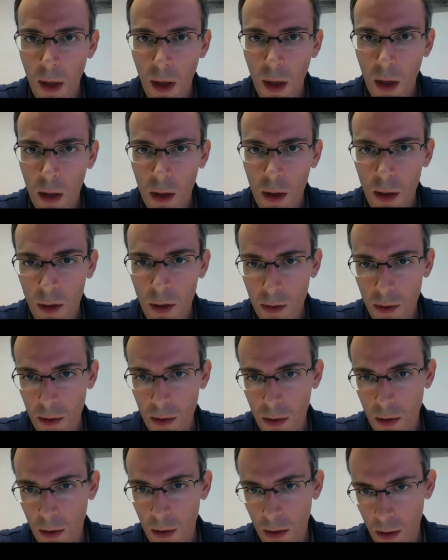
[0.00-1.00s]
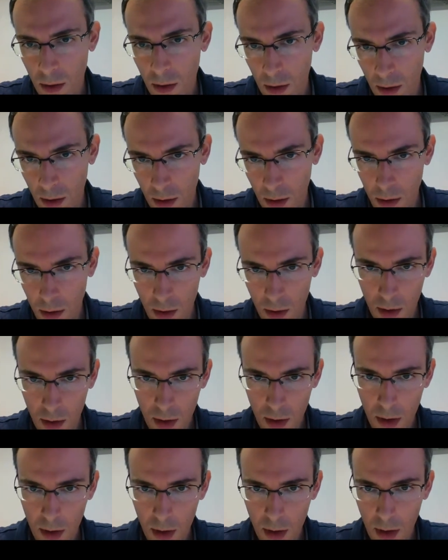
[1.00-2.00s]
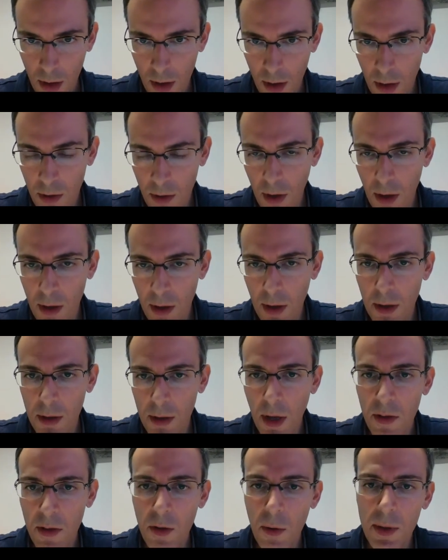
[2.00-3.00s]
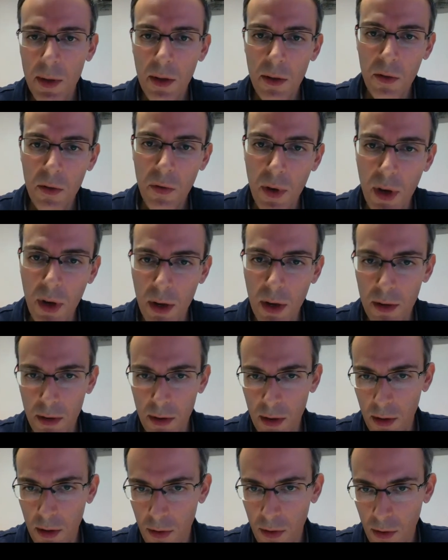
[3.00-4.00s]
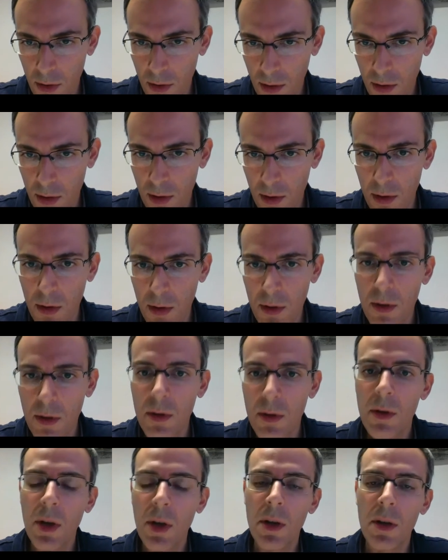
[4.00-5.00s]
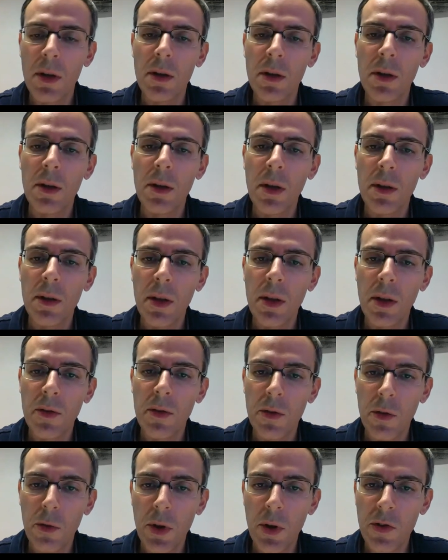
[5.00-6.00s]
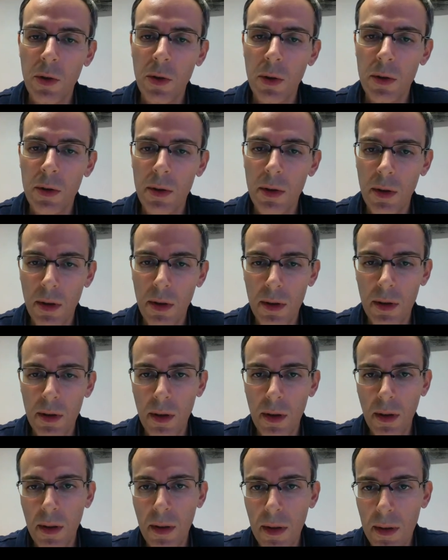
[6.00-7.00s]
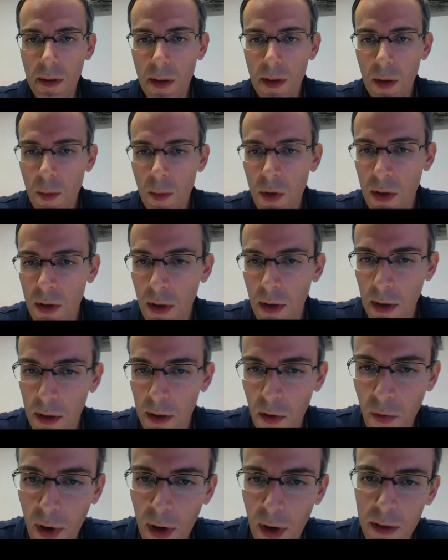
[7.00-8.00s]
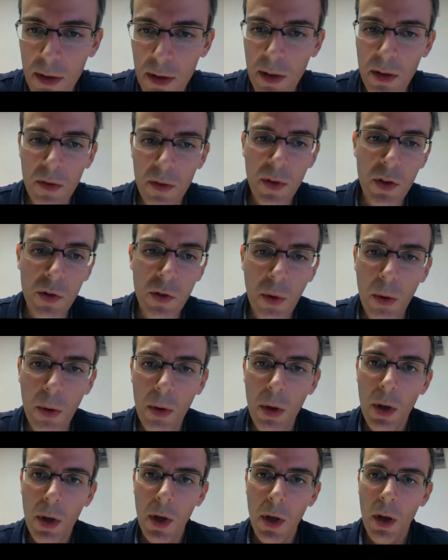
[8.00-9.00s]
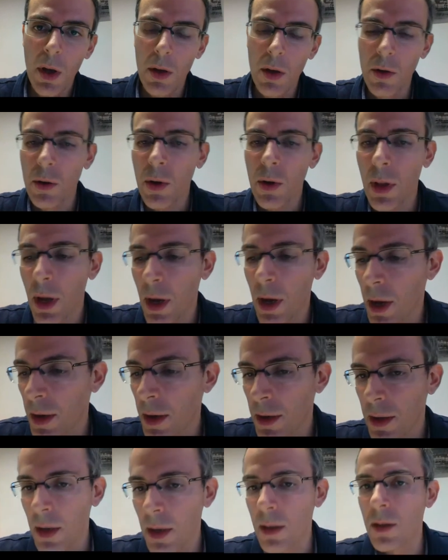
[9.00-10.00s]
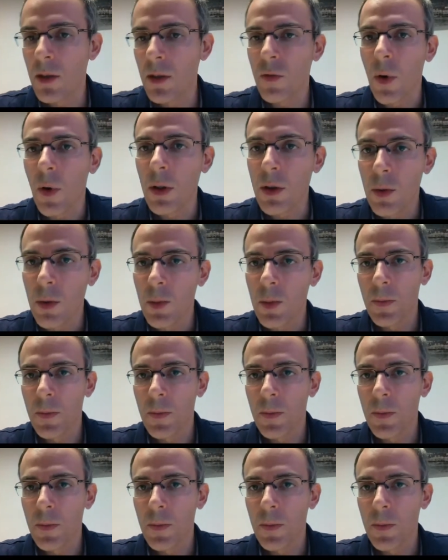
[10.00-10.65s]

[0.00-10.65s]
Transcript: And it has now identified this, it has thresholded the image and identified individual nuclei in this volume.